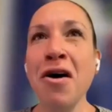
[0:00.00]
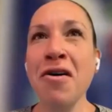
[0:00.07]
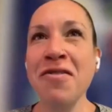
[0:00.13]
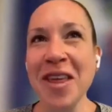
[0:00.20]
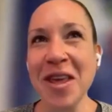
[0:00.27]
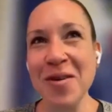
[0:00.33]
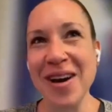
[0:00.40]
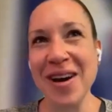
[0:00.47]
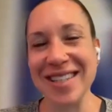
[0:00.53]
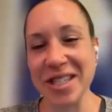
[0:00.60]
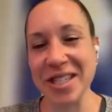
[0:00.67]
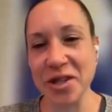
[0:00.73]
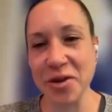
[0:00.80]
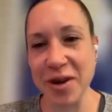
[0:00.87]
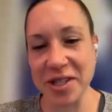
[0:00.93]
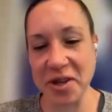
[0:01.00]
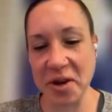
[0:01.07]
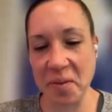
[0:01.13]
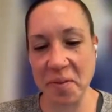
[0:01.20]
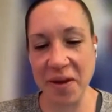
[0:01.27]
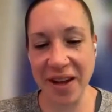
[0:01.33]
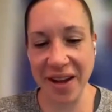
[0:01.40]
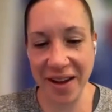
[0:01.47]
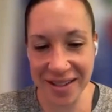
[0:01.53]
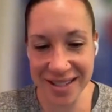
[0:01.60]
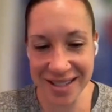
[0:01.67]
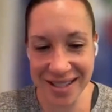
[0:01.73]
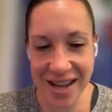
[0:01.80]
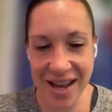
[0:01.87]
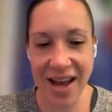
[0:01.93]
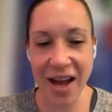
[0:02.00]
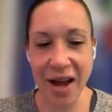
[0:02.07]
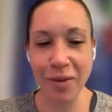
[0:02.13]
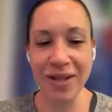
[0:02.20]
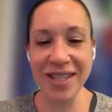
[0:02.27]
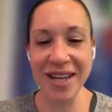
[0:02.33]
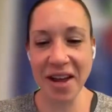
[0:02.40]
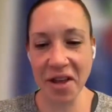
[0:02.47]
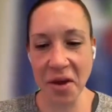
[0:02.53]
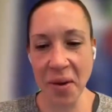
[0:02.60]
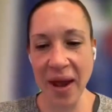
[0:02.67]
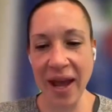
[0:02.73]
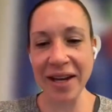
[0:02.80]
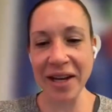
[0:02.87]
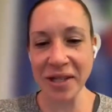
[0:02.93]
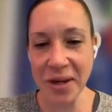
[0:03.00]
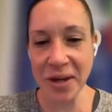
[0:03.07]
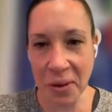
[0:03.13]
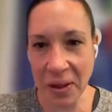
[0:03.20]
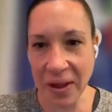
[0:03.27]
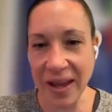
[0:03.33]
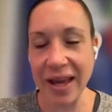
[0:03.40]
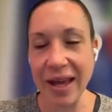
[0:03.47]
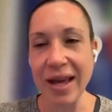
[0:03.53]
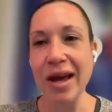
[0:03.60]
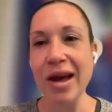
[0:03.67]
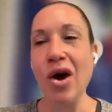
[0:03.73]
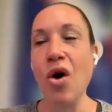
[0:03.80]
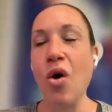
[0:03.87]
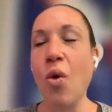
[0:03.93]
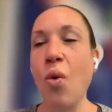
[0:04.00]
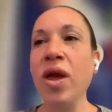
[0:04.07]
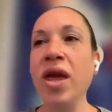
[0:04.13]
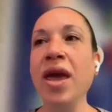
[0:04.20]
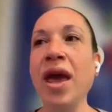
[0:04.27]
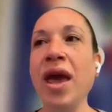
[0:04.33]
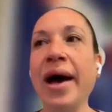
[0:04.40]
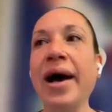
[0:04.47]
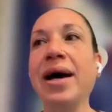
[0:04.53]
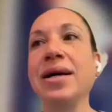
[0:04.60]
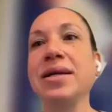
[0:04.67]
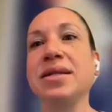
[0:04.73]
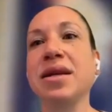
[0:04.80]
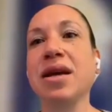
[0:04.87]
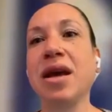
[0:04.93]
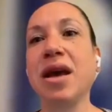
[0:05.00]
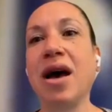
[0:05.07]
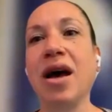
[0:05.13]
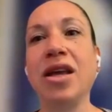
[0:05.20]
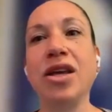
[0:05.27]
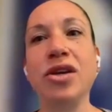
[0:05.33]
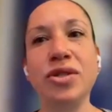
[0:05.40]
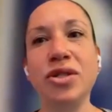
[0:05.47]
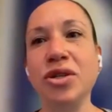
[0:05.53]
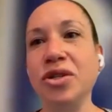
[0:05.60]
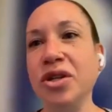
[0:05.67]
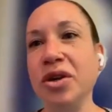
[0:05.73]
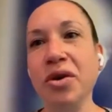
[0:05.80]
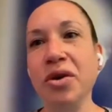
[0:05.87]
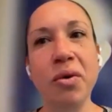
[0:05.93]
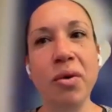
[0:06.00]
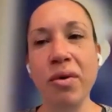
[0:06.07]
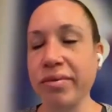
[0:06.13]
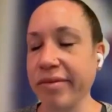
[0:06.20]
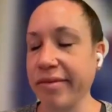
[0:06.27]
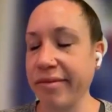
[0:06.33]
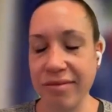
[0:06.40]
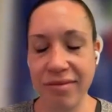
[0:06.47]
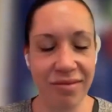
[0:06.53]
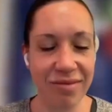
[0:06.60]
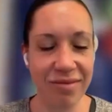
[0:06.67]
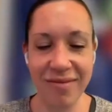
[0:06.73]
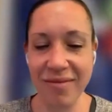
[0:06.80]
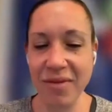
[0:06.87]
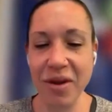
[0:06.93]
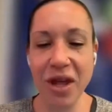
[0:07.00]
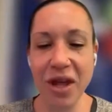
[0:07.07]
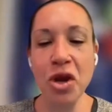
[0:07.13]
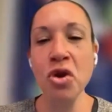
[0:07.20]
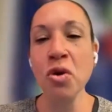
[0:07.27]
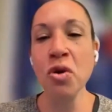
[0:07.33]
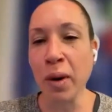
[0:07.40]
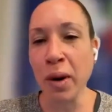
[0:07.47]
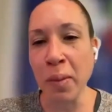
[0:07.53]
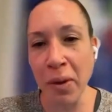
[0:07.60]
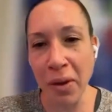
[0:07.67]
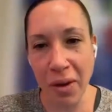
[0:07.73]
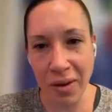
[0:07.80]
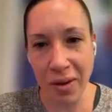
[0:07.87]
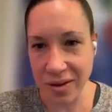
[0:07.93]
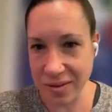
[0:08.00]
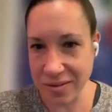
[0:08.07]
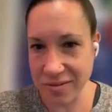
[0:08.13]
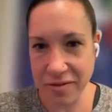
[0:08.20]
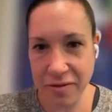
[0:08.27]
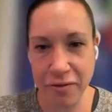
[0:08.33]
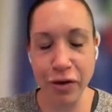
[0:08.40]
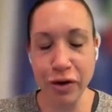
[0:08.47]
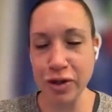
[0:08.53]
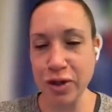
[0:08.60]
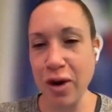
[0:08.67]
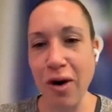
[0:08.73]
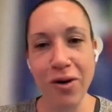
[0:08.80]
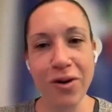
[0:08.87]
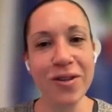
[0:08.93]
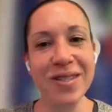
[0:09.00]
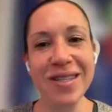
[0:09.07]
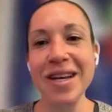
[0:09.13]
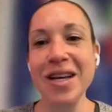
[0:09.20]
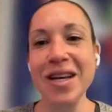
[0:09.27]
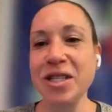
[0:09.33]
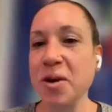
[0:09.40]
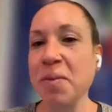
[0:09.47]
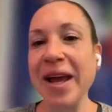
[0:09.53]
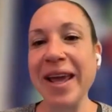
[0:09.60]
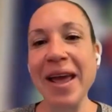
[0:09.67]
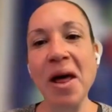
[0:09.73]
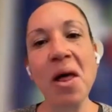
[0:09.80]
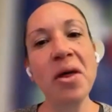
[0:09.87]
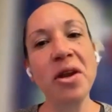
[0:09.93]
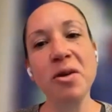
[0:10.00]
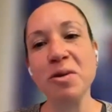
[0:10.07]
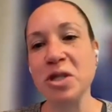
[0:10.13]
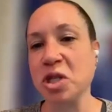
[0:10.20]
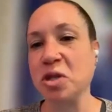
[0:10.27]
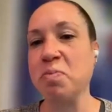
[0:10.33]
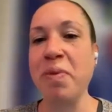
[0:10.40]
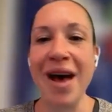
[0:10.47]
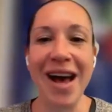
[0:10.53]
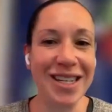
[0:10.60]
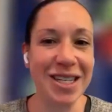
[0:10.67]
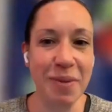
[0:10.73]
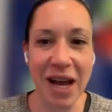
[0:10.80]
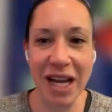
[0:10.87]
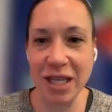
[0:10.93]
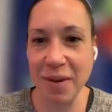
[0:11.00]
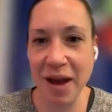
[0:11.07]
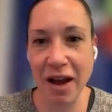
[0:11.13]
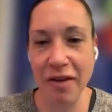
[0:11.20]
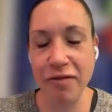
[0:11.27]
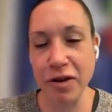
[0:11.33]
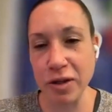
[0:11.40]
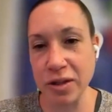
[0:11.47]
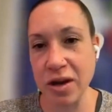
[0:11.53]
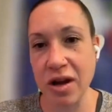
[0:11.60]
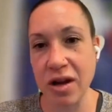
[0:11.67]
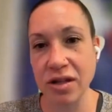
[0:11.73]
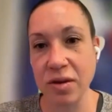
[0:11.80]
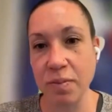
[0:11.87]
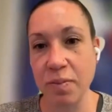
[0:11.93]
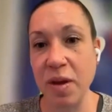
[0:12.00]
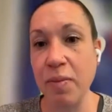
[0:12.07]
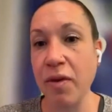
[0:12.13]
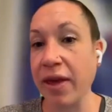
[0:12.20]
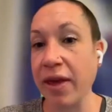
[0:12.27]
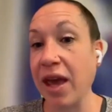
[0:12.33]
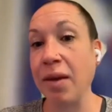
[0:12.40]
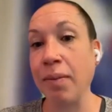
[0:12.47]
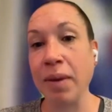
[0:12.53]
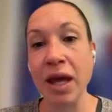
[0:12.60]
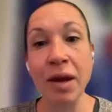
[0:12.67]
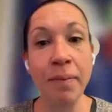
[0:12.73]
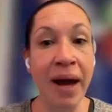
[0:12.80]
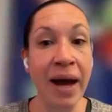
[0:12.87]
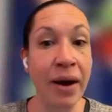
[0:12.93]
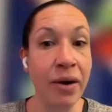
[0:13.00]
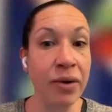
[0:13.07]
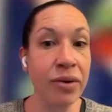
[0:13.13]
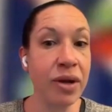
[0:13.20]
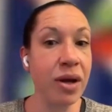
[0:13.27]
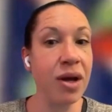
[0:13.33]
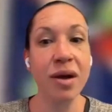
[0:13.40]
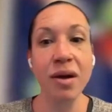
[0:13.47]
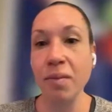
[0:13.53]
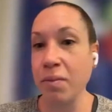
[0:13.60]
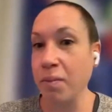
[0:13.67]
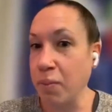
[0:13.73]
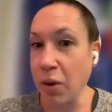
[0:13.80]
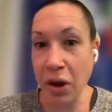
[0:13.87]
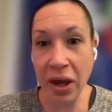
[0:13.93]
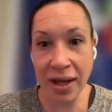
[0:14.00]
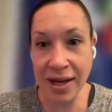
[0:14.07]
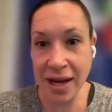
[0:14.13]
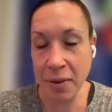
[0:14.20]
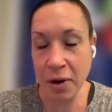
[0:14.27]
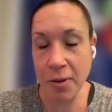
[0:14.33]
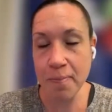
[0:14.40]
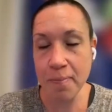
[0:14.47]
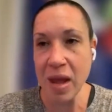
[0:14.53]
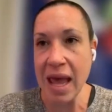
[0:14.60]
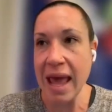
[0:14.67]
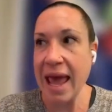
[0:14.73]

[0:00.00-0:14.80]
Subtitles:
love that you asked this question because I will tell you anecdotally, we ask, I used to do innumerable first calls. So my calendar was just back to back to back first calls of people that came inbound booking a demo.